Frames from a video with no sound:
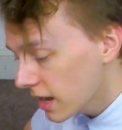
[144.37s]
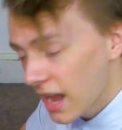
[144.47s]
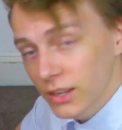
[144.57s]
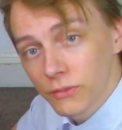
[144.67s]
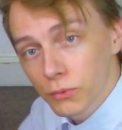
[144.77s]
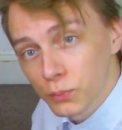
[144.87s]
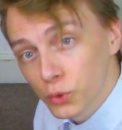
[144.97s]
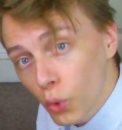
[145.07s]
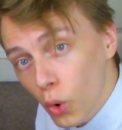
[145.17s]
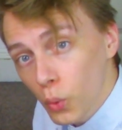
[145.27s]
and you have to
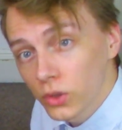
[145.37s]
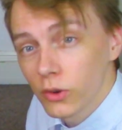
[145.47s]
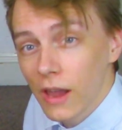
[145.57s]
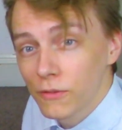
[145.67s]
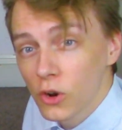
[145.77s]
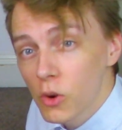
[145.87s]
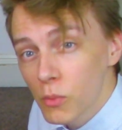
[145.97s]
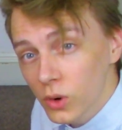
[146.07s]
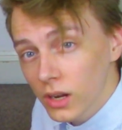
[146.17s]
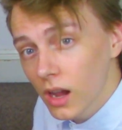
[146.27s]
draw when you have no
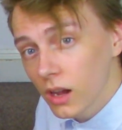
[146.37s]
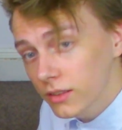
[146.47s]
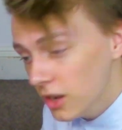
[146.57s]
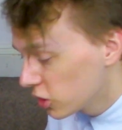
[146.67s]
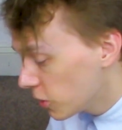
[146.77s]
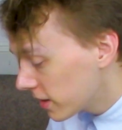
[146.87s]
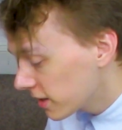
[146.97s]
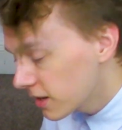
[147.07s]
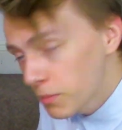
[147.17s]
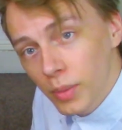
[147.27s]
more cards, you basically
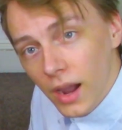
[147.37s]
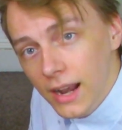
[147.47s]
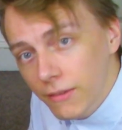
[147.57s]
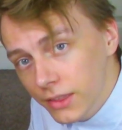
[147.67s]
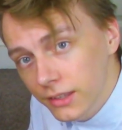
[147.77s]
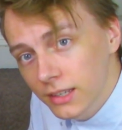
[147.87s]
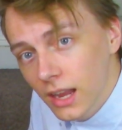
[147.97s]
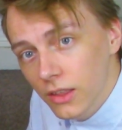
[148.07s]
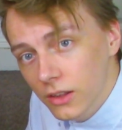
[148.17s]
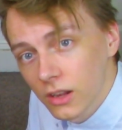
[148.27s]
combine everything
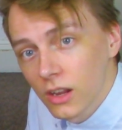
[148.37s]
together,